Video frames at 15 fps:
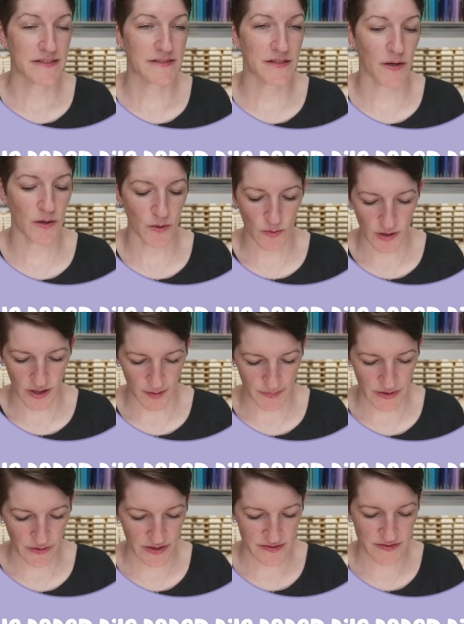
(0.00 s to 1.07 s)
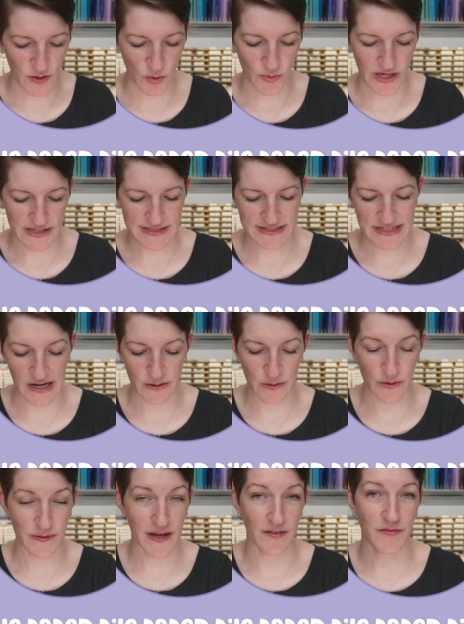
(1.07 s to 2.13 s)
So um, there is no way to
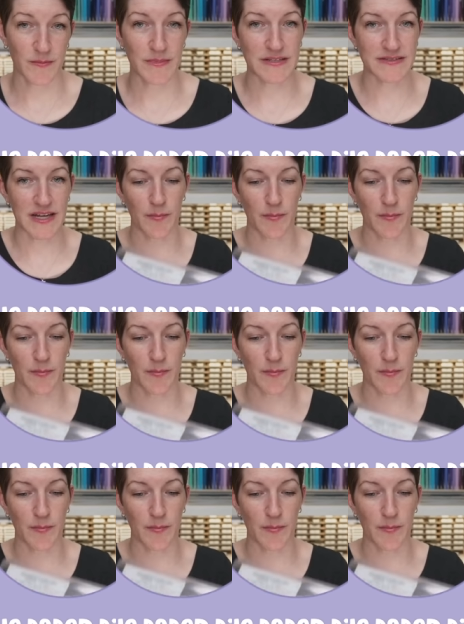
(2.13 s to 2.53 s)
download that from the